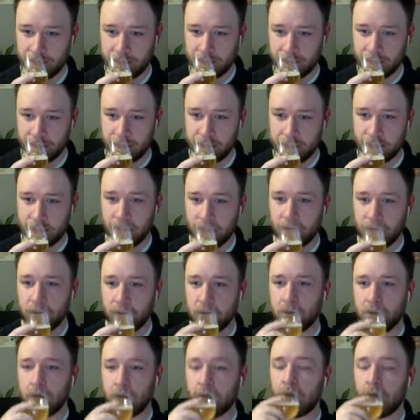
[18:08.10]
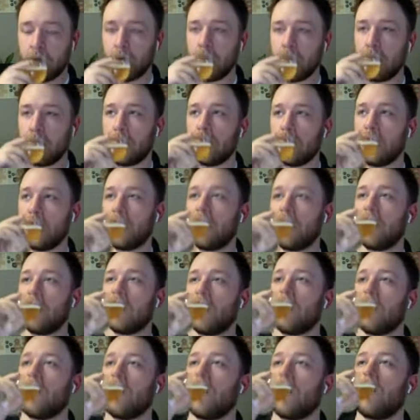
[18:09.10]

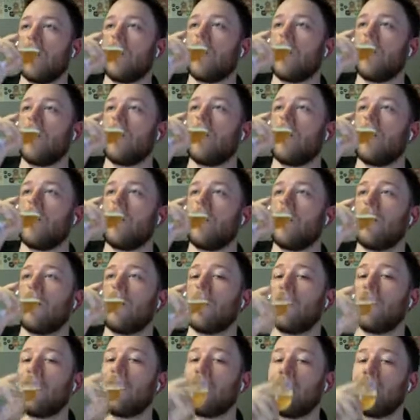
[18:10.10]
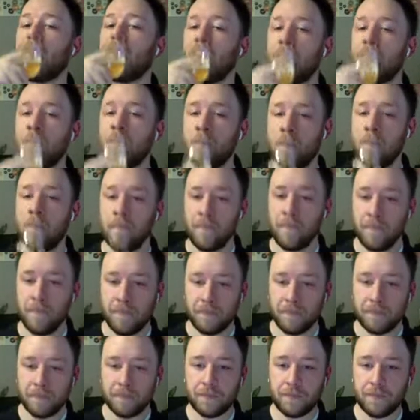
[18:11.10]

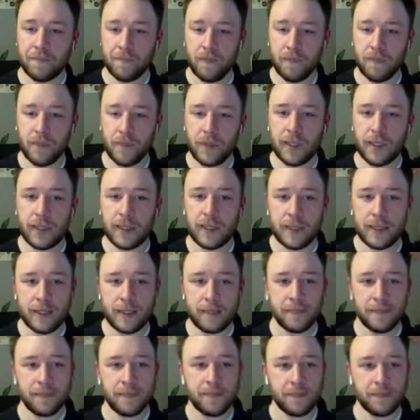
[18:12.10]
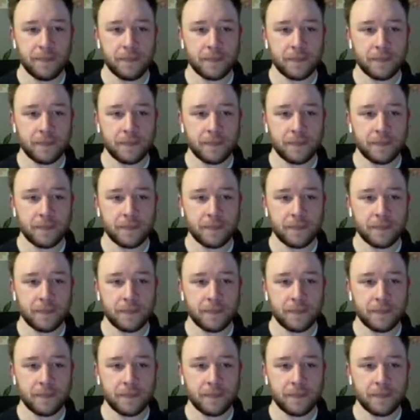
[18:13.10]
(silent)